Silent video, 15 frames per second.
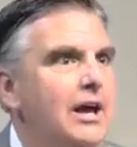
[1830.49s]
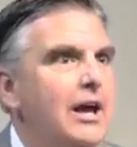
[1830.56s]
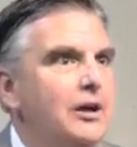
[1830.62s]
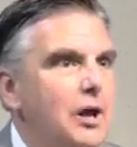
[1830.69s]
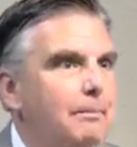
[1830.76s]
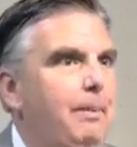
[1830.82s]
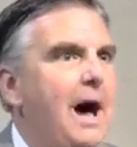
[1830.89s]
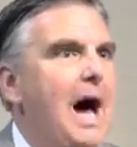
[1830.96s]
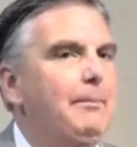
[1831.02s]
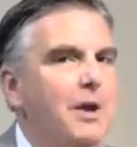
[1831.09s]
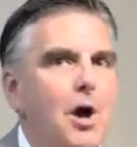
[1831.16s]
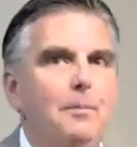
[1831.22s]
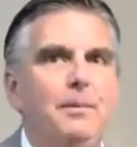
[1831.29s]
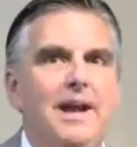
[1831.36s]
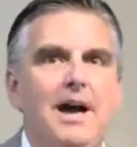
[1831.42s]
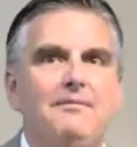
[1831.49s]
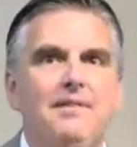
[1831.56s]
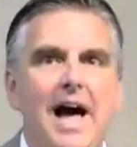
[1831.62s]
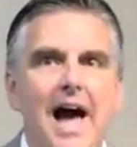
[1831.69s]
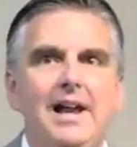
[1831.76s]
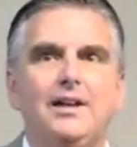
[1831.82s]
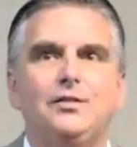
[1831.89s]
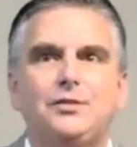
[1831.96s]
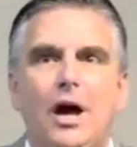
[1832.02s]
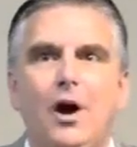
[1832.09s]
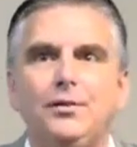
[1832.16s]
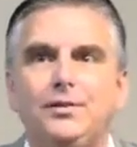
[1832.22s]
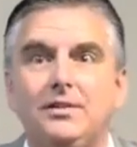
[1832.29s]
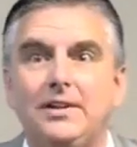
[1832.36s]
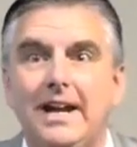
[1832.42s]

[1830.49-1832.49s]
You popped open that behind the sausage.